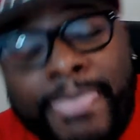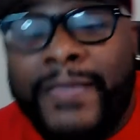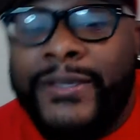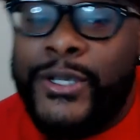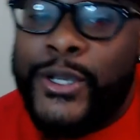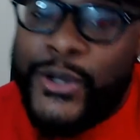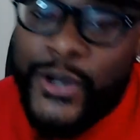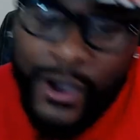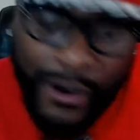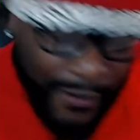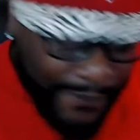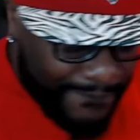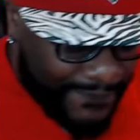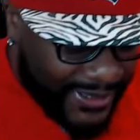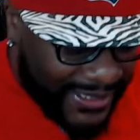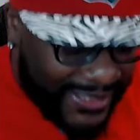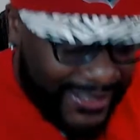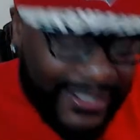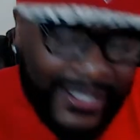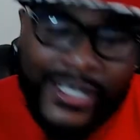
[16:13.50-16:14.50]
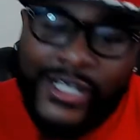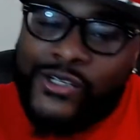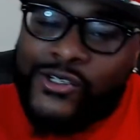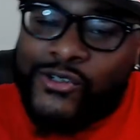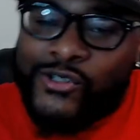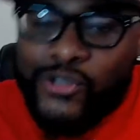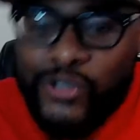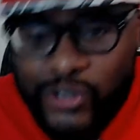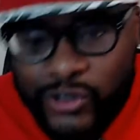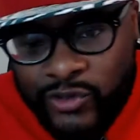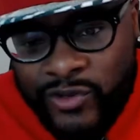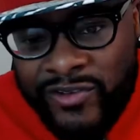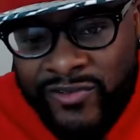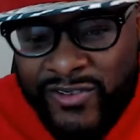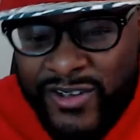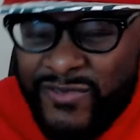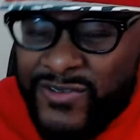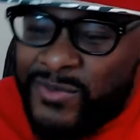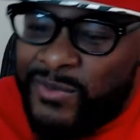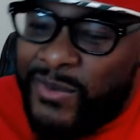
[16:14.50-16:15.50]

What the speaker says: But so June 25th is my